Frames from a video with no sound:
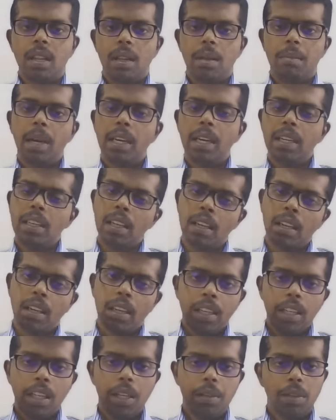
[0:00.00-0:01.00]
But
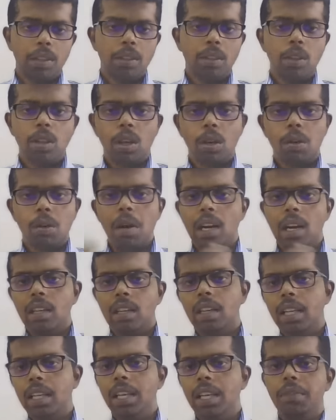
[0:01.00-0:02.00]
even though the
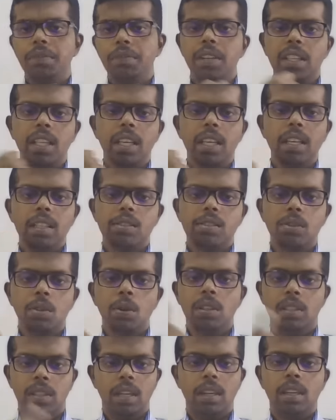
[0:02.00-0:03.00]
quality, everything is
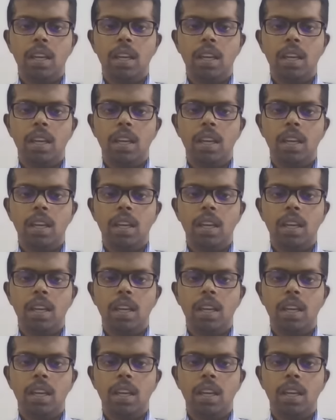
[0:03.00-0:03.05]
good.